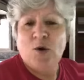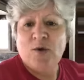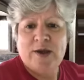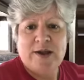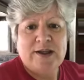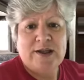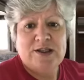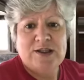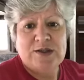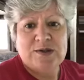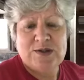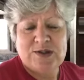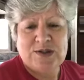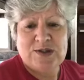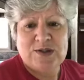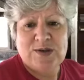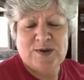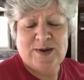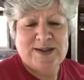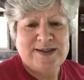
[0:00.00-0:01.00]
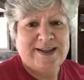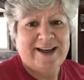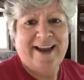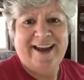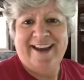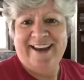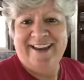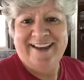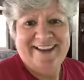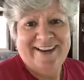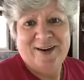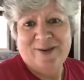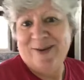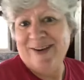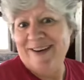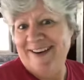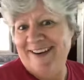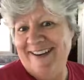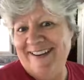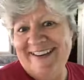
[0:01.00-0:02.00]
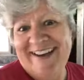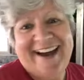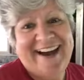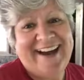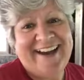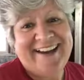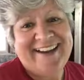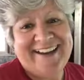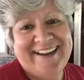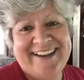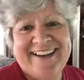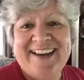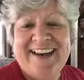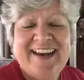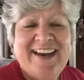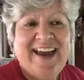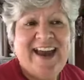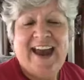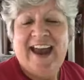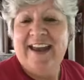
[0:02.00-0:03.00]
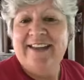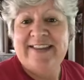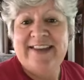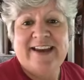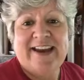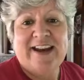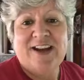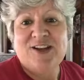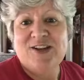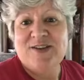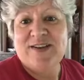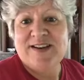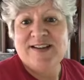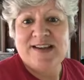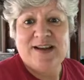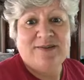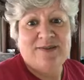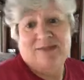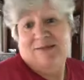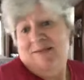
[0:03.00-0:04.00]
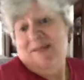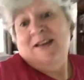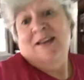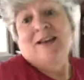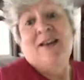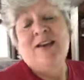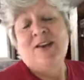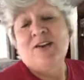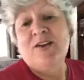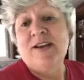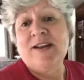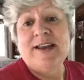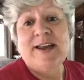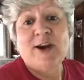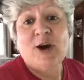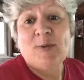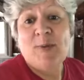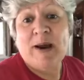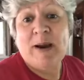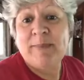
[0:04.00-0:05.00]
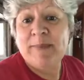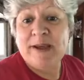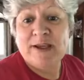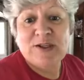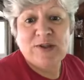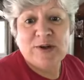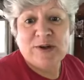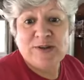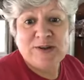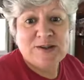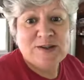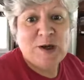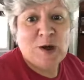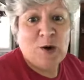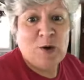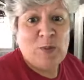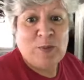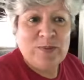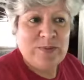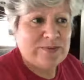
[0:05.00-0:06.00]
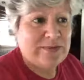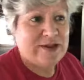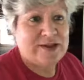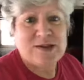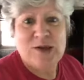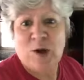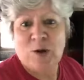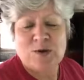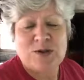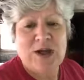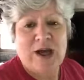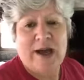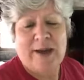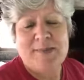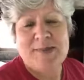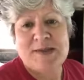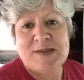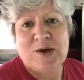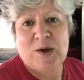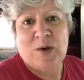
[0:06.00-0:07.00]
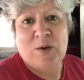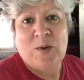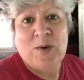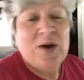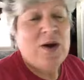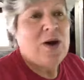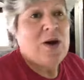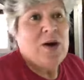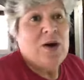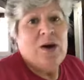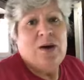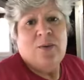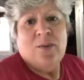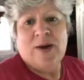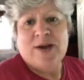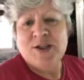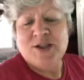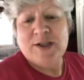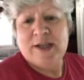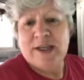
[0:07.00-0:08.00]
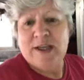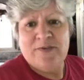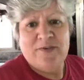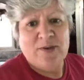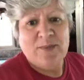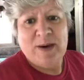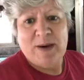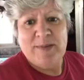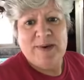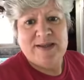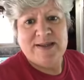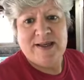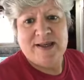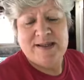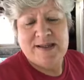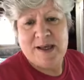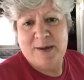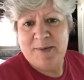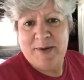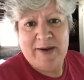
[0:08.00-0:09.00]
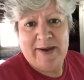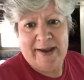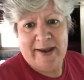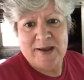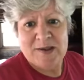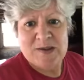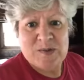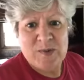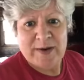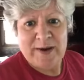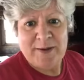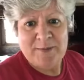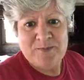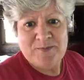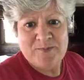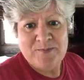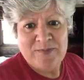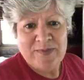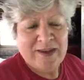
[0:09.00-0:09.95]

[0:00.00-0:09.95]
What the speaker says: All they need to do is just turn around and say, hey, we're here, hi. And they're going to turn around and say, well, you didn't care about me during this whole time, so why should I give you my business? I'm going elsewhere.